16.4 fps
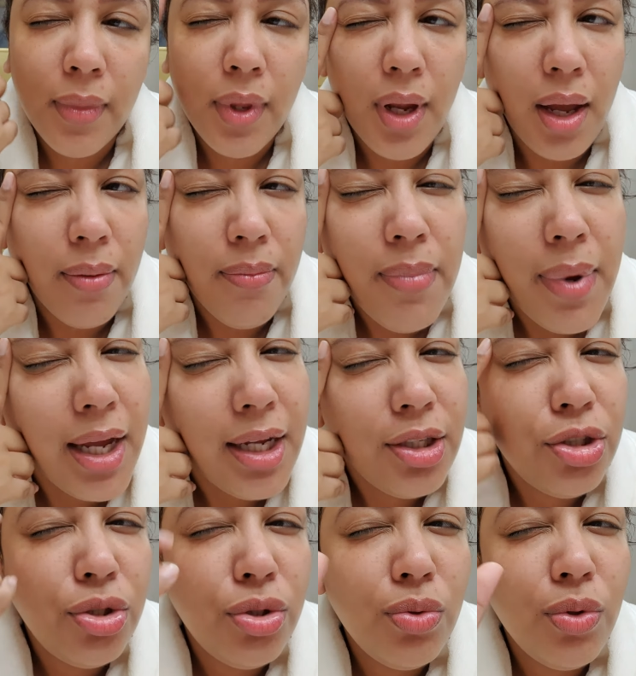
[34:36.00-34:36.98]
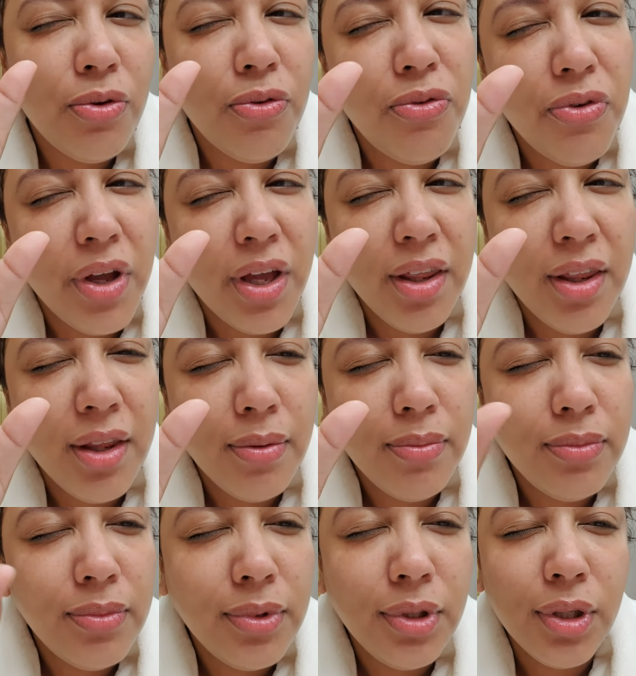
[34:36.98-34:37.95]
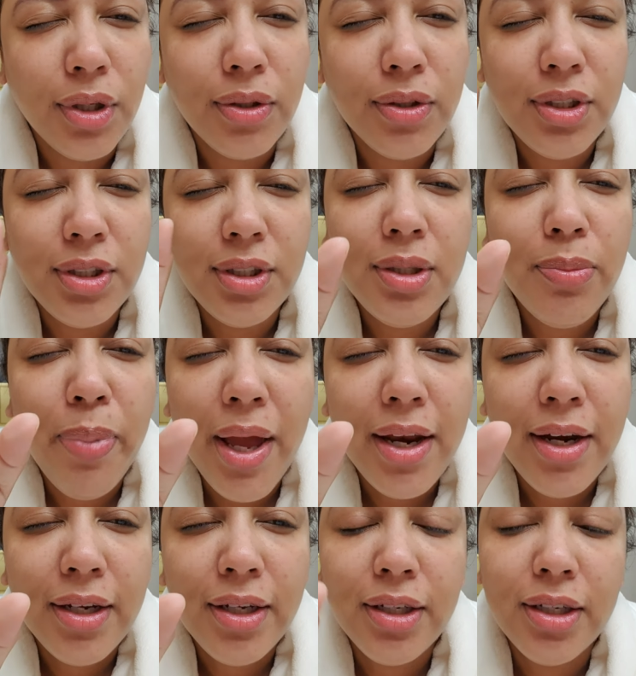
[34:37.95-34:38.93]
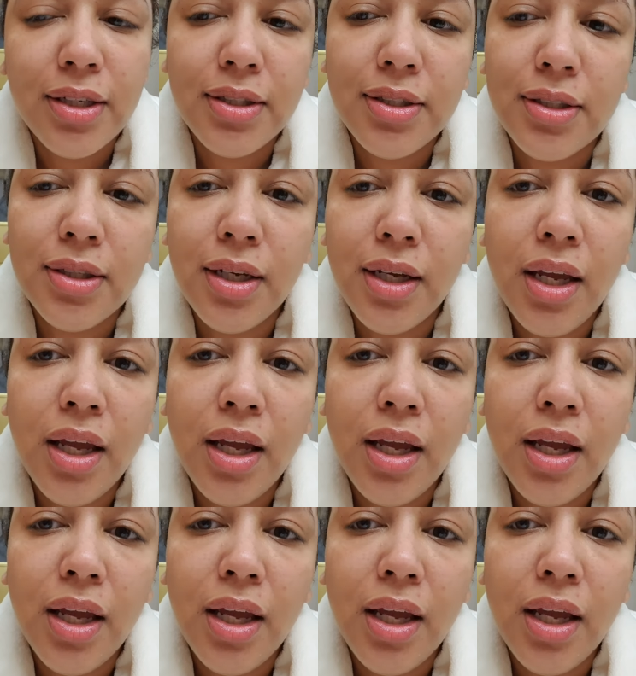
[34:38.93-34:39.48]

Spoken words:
I might do a 5th, you know, just depending, because,